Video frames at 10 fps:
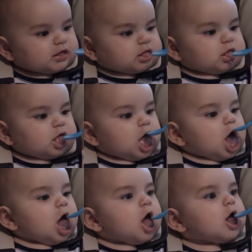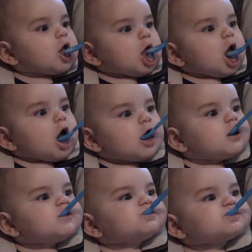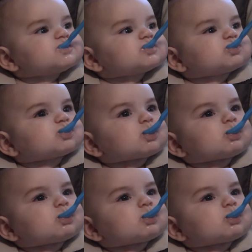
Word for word: you like it? Mm.